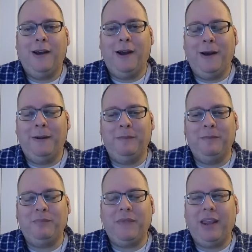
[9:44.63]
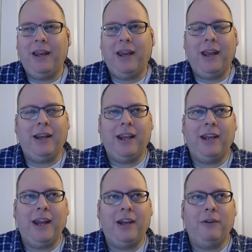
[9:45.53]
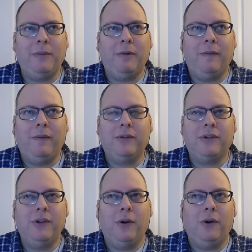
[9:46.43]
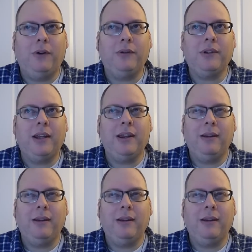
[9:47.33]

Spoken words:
And again, I don't remember if it was Knowles.